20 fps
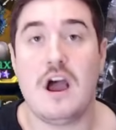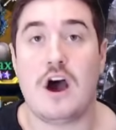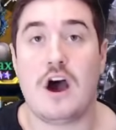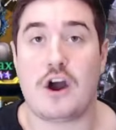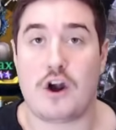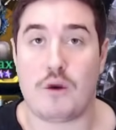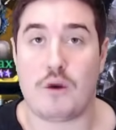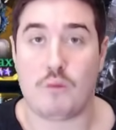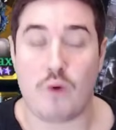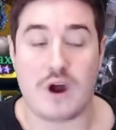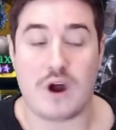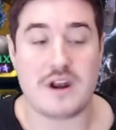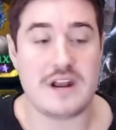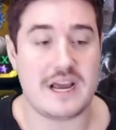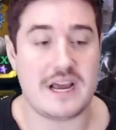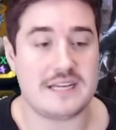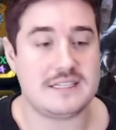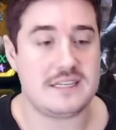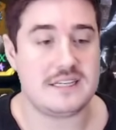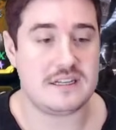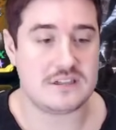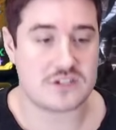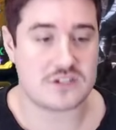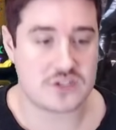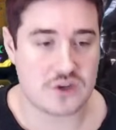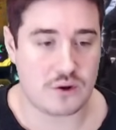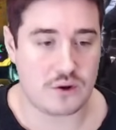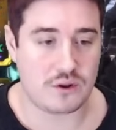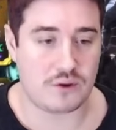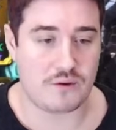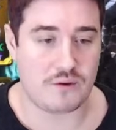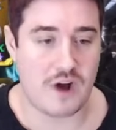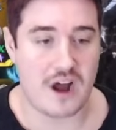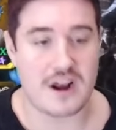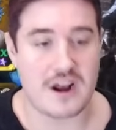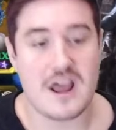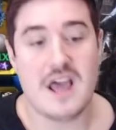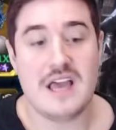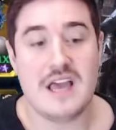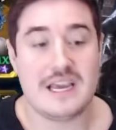on our 119 solo
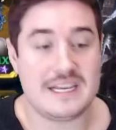run,